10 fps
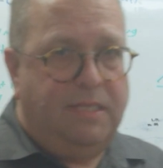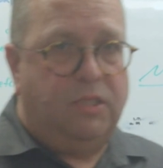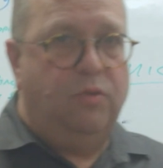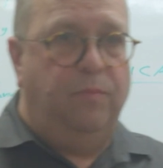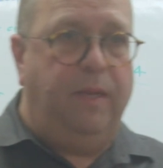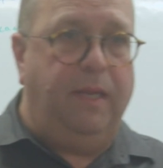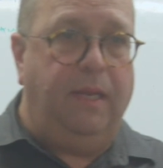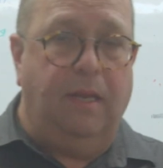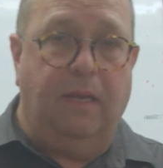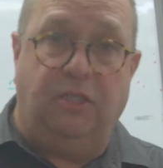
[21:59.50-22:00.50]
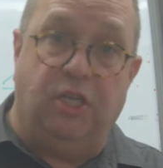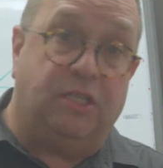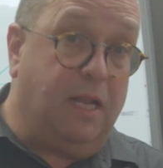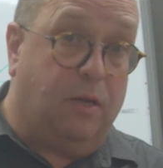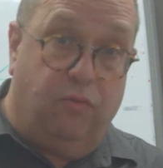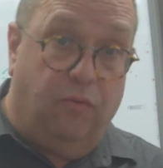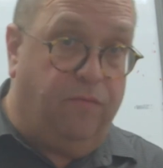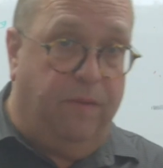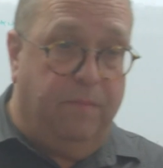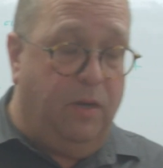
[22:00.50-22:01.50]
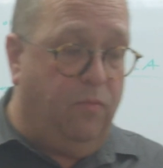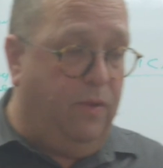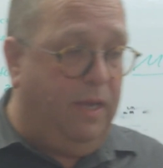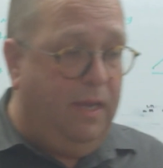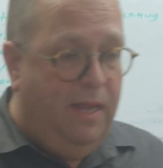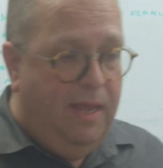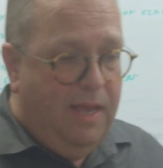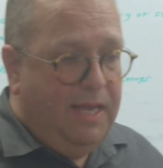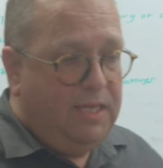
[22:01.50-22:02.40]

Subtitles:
has to be, just like roofing by the way,